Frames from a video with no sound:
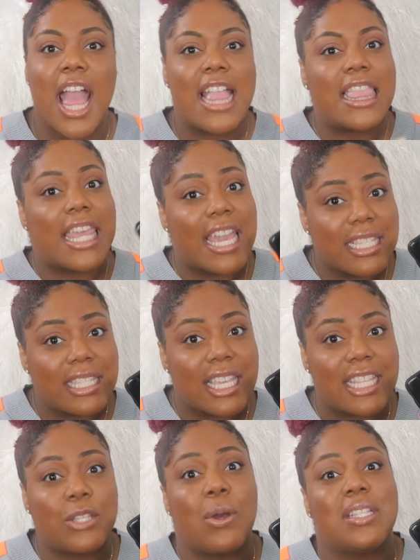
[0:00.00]
this
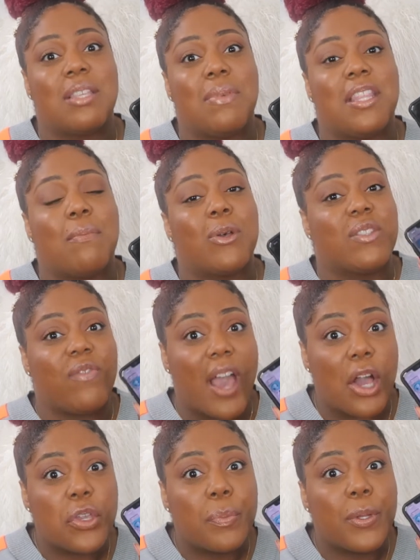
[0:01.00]
is going to be the most
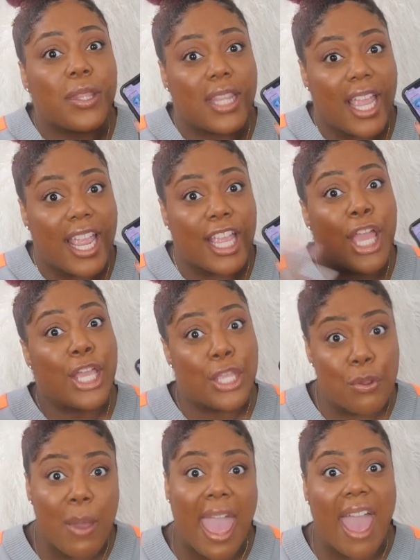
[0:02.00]
valuable thing
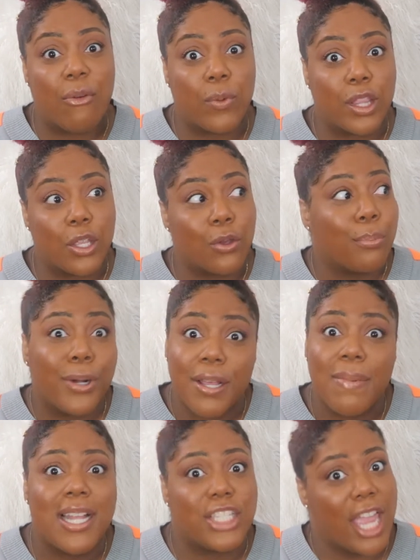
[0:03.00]
you have with you
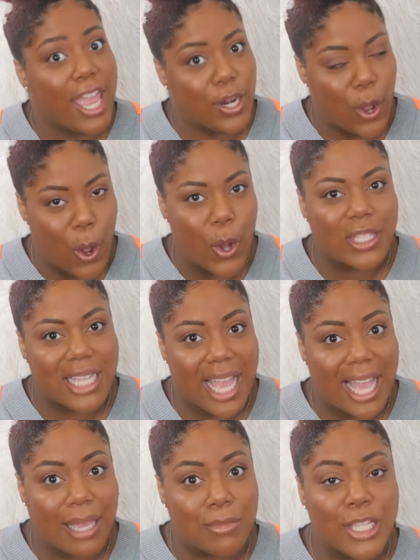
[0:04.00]
pretty much at all
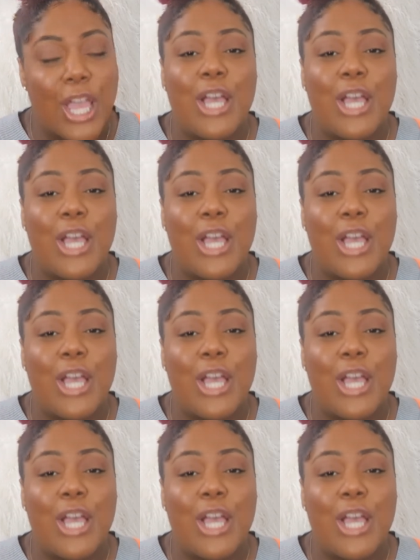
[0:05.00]
times.